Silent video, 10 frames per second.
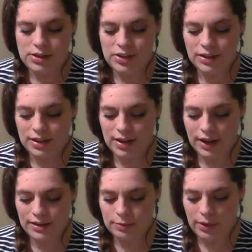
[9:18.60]
He took the
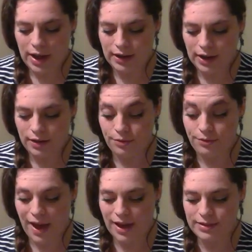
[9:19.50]
next block at a
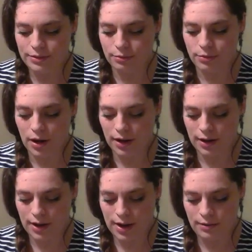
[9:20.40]
fast
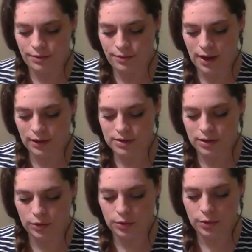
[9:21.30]
run and
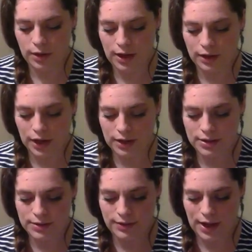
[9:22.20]
felt the cool air
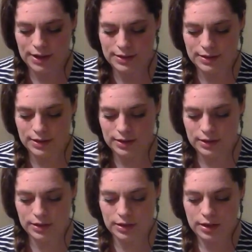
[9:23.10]
on his face.
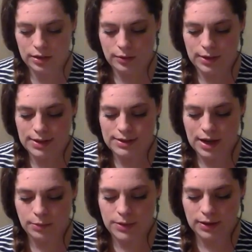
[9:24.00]
When he
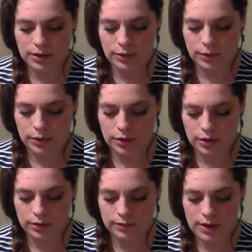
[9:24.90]
stopped at the
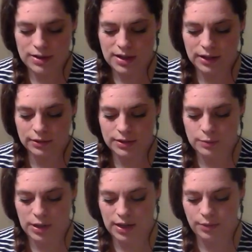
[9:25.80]
corner, his heart
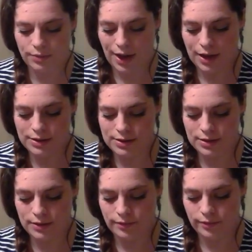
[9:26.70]
was beating
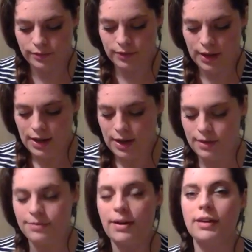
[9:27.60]
fast.
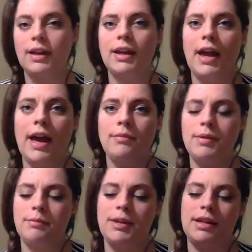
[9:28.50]
It felt like a
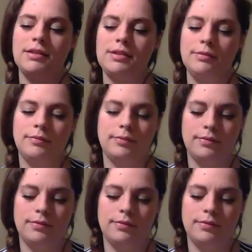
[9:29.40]
happy beat.